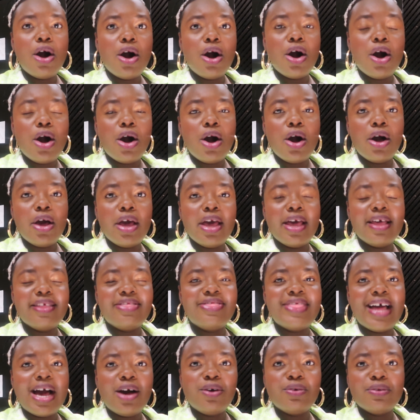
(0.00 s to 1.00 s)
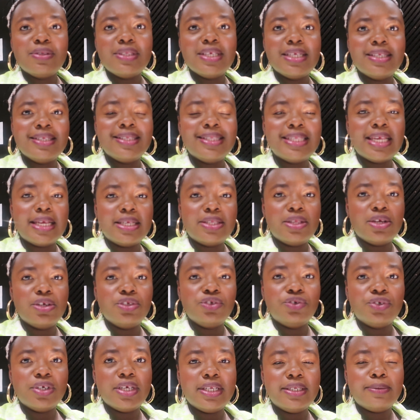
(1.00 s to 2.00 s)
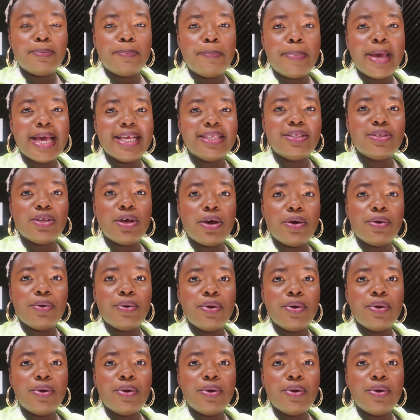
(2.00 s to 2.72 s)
a 1600 peso